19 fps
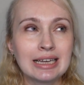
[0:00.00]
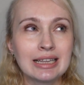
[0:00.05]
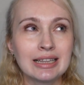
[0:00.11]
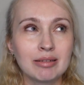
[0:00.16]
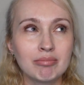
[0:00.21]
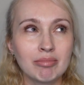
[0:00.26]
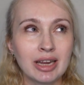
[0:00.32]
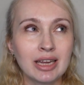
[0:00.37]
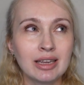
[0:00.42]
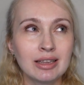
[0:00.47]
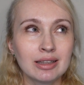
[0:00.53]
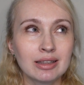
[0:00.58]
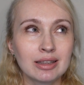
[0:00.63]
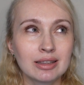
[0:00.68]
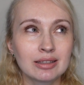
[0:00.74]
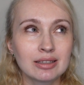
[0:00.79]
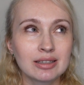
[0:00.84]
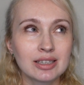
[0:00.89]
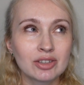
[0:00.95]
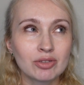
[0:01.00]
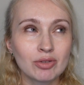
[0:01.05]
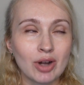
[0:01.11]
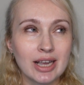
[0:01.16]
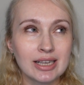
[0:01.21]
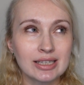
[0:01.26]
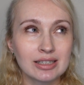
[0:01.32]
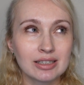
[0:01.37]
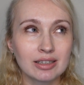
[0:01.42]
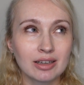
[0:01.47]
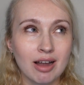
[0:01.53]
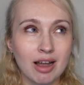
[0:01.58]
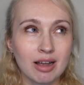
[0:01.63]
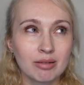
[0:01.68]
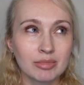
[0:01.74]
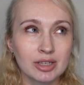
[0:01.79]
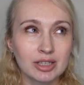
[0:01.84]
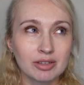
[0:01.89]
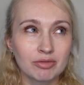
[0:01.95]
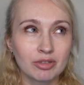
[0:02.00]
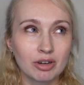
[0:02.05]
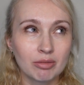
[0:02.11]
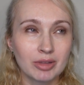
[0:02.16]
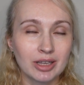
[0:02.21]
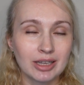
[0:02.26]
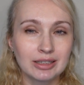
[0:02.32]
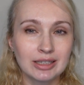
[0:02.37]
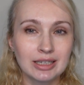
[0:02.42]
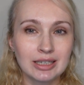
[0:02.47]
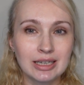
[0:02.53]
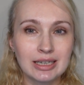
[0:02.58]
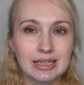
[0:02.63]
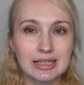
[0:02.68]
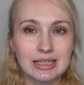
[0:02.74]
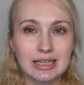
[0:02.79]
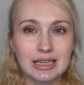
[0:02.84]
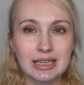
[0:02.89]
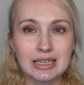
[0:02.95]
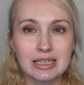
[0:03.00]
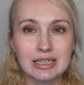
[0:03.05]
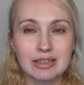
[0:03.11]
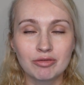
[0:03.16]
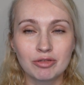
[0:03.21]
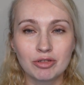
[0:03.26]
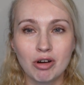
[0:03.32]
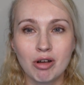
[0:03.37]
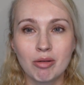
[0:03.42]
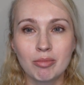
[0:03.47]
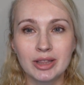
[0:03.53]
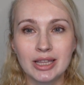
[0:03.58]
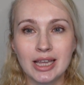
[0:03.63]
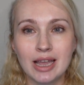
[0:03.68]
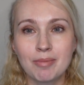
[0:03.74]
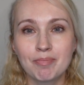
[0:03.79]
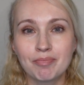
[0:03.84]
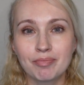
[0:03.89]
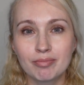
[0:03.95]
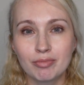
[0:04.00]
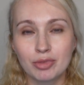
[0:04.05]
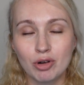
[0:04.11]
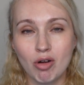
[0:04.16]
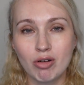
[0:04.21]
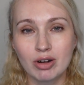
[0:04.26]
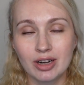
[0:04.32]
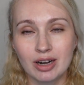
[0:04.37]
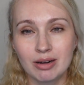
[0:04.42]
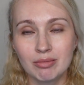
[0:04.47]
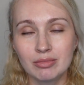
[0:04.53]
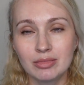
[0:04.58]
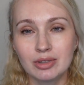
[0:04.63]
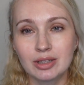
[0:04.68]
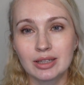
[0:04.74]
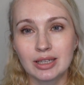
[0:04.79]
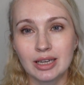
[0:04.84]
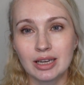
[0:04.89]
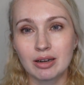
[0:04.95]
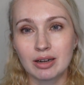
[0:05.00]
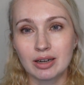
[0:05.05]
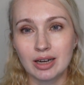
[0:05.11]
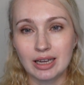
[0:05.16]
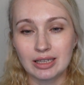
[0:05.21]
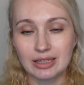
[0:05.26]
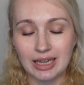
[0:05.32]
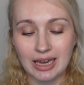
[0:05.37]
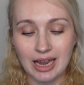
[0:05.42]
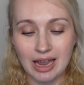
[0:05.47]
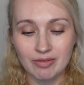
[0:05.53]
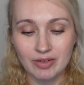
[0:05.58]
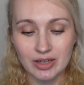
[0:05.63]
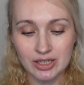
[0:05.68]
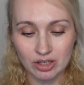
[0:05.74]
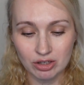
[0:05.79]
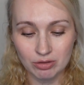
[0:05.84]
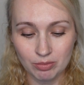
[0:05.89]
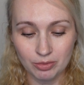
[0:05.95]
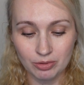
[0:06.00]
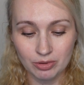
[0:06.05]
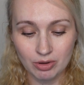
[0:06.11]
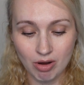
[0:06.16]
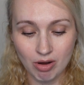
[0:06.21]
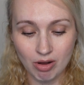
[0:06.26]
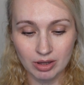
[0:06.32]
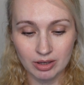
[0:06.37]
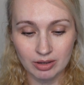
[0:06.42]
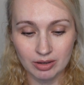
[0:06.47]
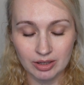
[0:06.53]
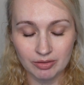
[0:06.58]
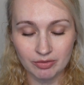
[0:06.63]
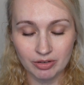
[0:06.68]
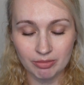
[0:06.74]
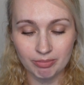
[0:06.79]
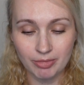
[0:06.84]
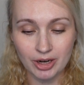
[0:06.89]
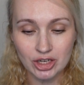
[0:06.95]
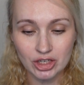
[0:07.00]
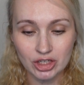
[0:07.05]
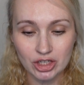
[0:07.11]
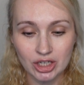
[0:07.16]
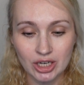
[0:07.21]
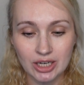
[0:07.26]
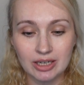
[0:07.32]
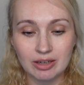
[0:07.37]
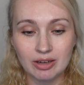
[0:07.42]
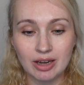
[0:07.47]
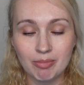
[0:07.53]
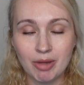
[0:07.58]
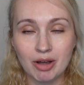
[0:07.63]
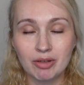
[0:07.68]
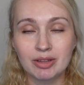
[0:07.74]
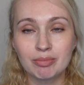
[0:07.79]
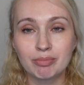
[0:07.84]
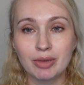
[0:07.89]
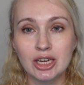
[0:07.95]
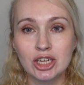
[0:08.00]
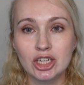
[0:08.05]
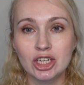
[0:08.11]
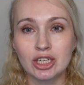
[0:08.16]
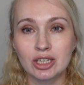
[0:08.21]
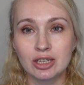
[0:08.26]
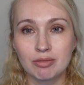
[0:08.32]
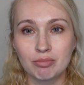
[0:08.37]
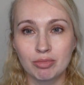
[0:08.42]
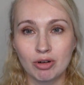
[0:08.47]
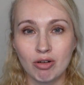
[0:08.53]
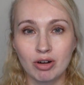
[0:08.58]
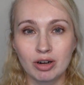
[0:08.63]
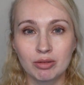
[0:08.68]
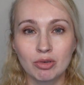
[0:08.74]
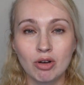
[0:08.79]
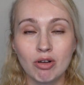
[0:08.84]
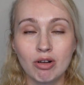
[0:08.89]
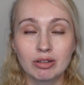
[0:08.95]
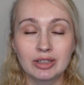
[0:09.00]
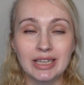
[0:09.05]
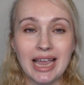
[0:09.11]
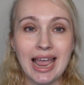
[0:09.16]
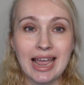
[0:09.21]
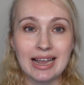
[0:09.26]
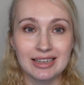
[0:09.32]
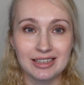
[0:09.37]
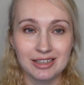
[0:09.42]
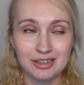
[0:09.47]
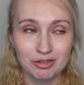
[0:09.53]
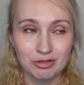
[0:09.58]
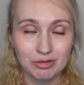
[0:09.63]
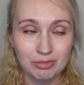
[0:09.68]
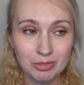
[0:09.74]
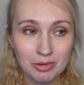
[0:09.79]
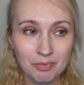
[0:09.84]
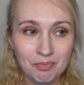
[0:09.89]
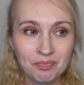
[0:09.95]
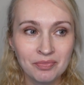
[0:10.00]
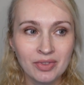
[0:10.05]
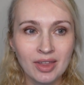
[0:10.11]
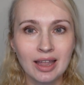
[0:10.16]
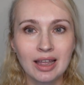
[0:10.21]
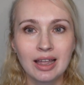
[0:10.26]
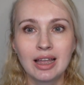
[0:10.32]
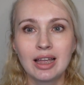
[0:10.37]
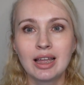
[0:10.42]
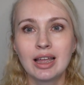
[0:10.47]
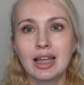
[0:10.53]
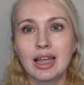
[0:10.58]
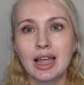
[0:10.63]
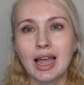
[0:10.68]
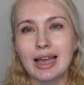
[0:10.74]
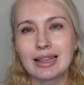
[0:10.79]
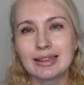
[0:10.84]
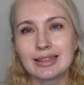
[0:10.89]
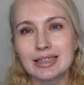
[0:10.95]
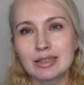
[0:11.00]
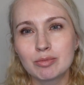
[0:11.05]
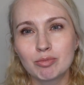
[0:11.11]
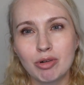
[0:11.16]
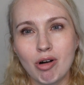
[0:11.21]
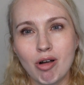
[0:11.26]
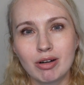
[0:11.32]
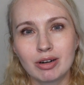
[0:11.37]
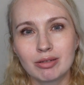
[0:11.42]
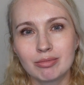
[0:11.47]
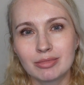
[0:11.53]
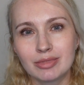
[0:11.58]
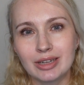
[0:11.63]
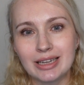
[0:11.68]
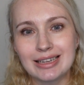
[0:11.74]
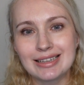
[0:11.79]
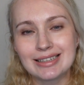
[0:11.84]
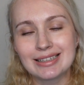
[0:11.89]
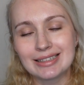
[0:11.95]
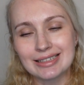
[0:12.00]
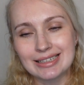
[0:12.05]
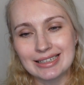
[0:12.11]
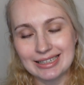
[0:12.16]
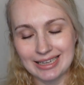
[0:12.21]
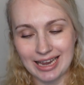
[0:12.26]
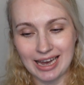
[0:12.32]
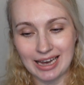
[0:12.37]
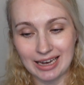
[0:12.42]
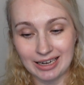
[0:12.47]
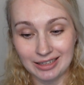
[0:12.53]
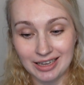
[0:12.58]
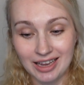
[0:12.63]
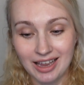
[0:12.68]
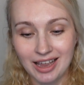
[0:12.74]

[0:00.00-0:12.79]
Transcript: the main stress comes from the clinics is from the program they they have us put all information about the patient in a program called axiUm and this program is insane